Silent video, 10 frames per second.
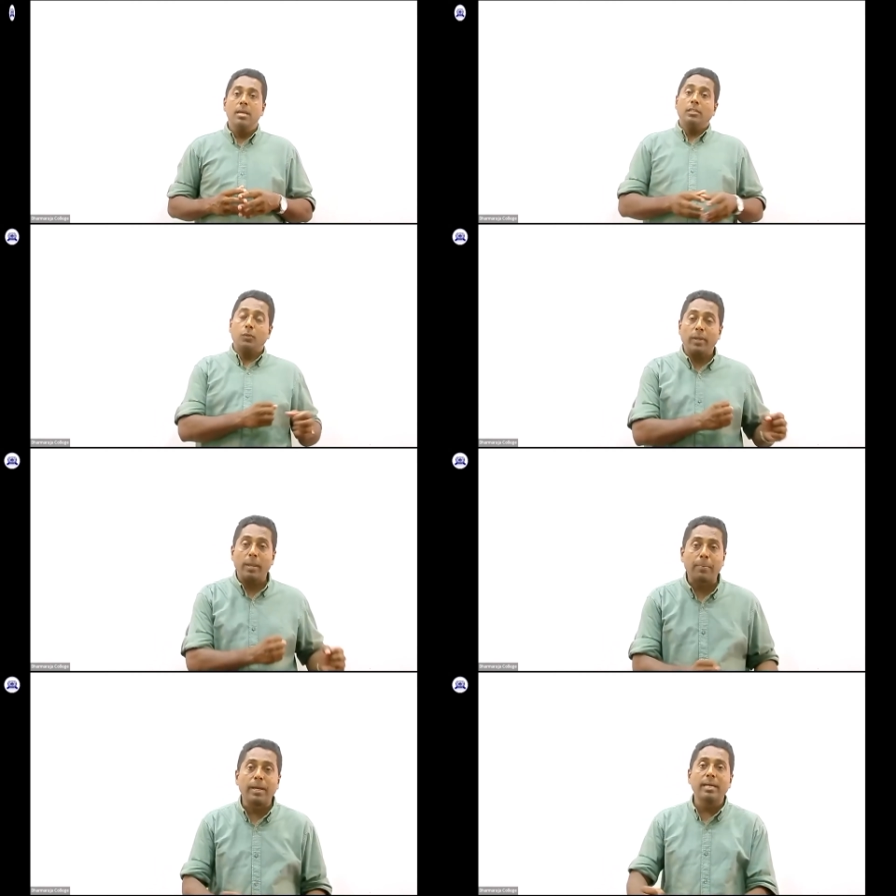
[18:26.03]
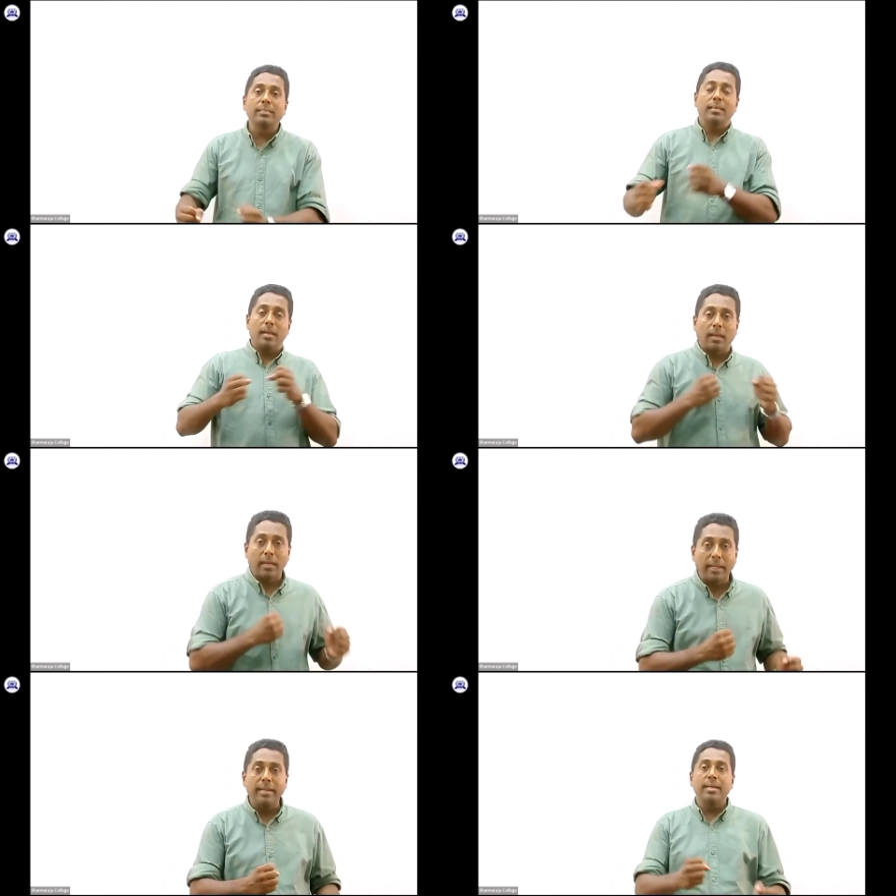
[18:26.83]
sweepers,
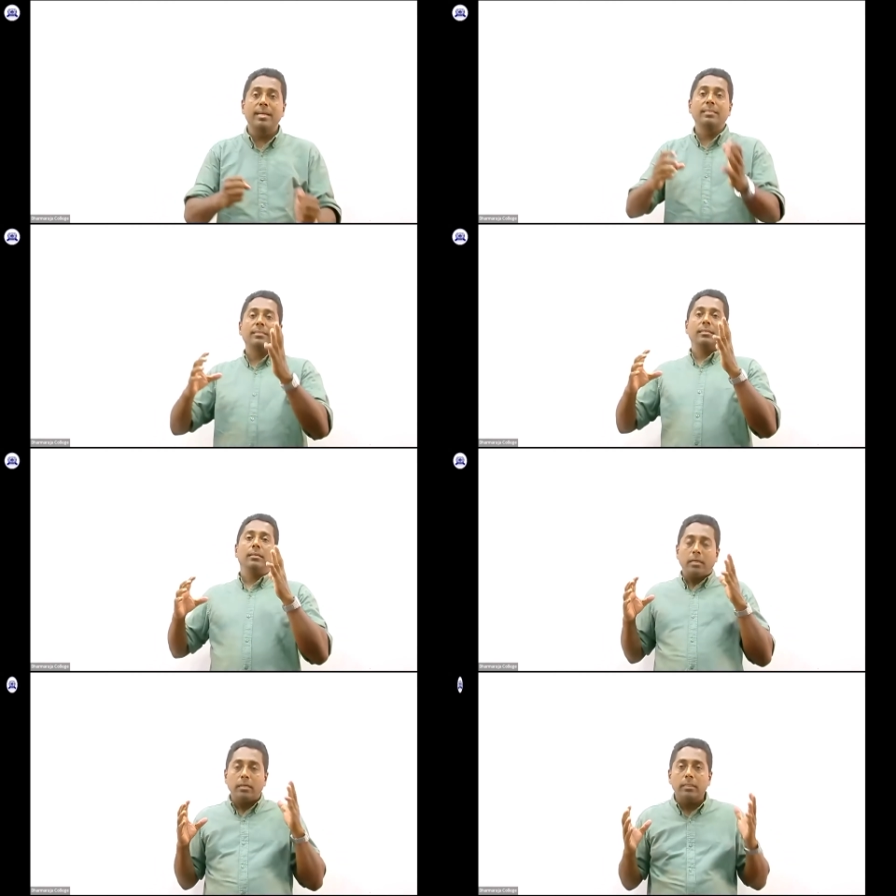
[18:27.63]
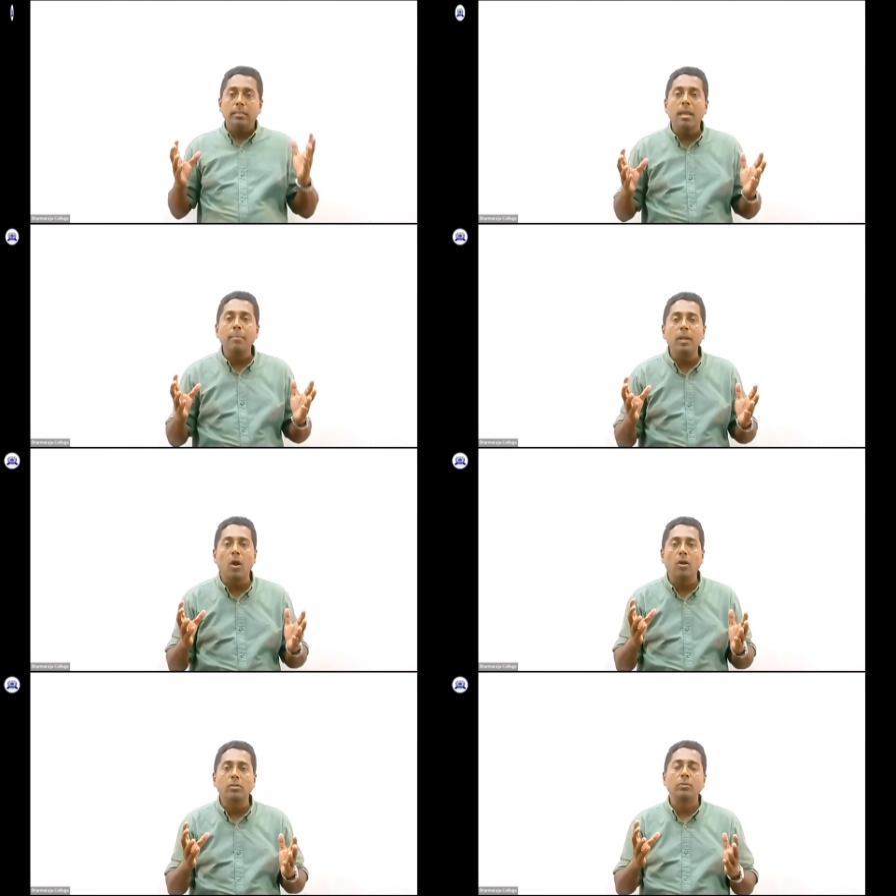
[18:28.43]
cleaners, they
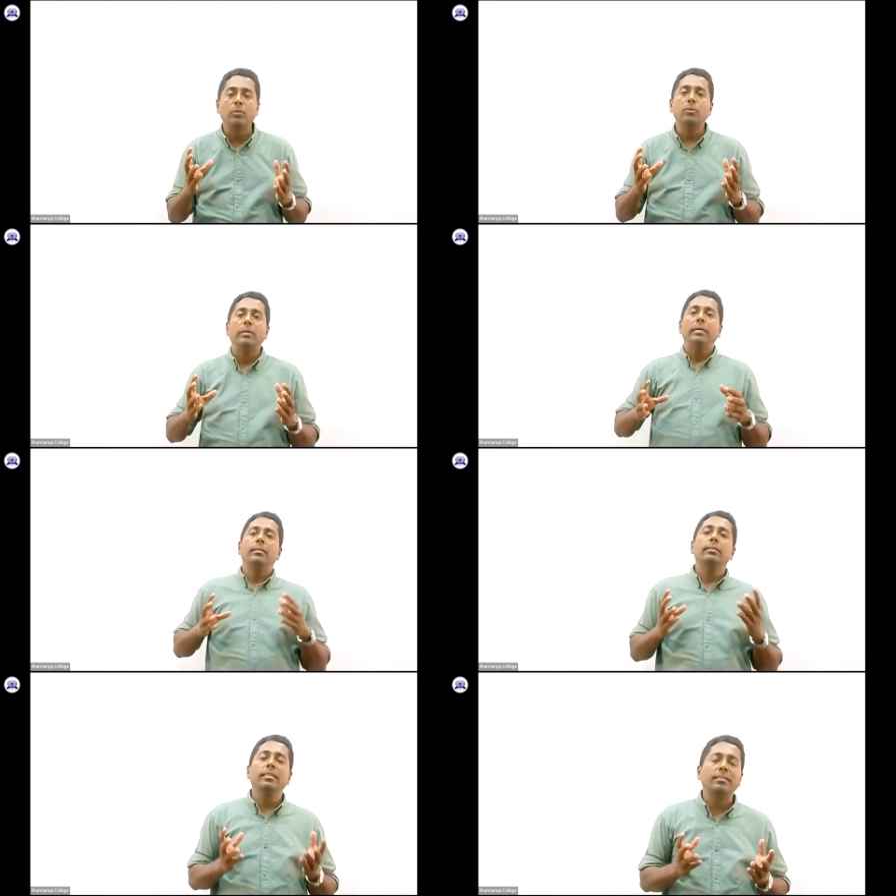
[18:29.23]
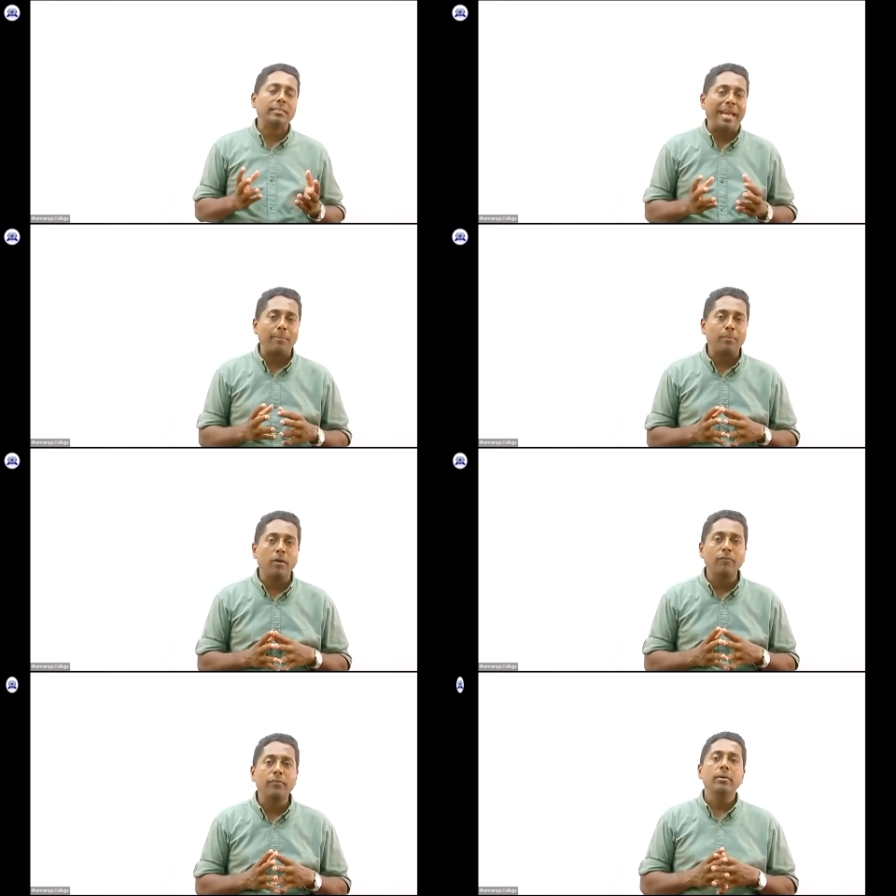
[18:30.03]
belong to this type
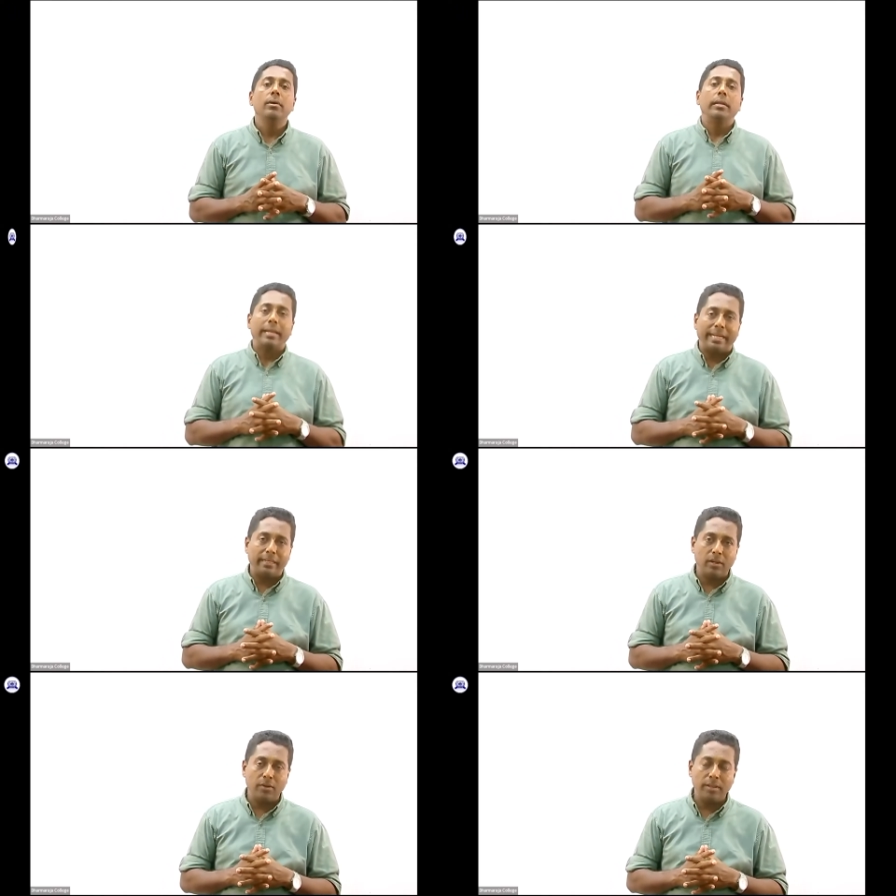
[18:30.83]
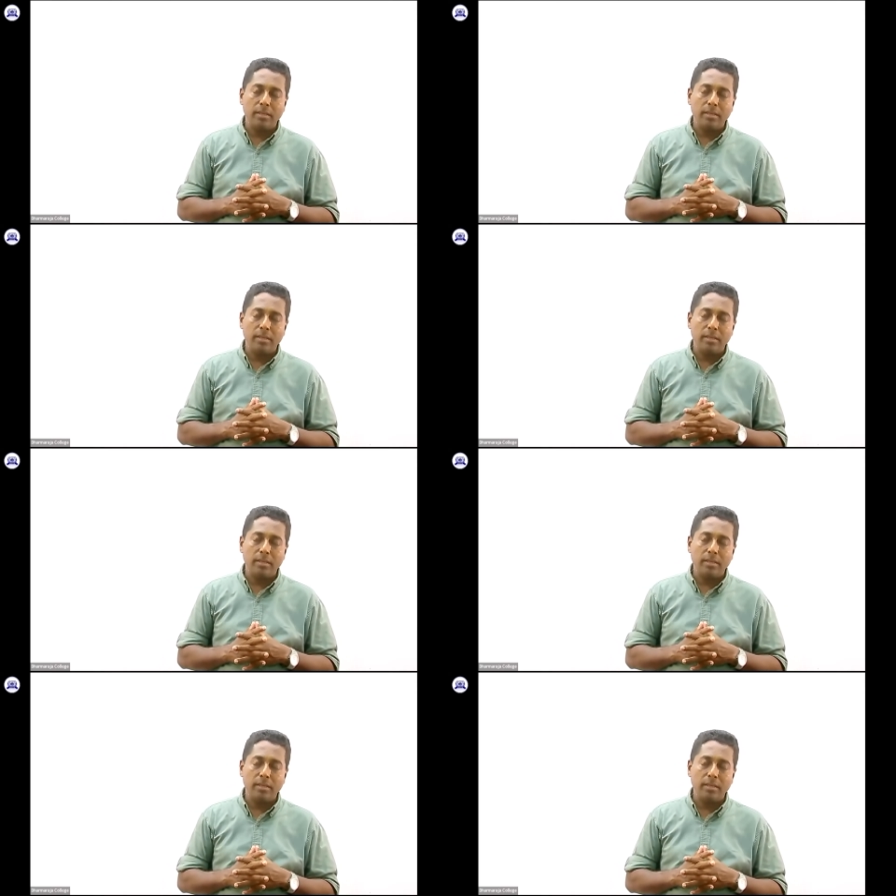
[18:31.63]
of category.